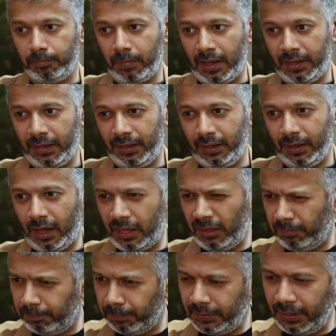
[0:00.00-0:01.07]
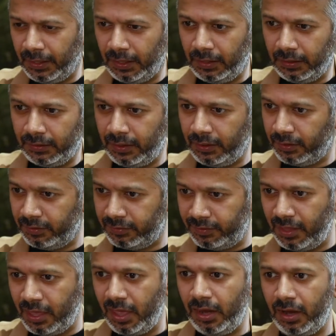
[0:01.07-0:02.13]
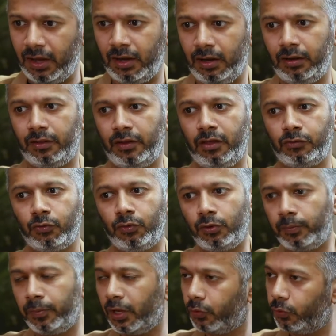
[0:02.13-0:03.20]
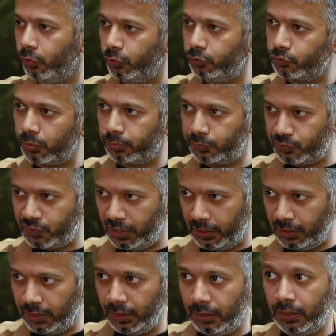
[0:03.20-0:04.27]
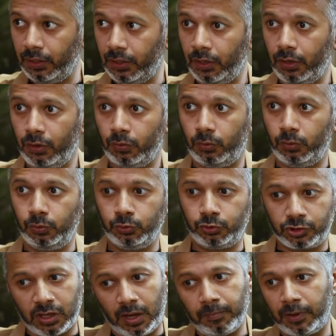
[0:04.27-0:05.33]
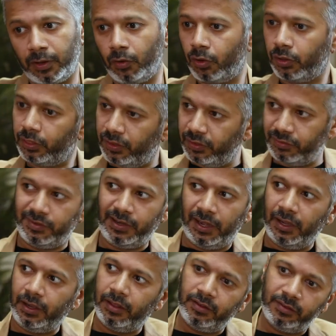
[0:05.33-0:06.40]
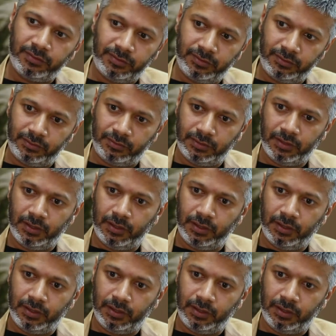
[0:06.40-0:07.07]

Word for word: my IPL thing is there, and there's going to be a coach from Australia who's coming on this date. His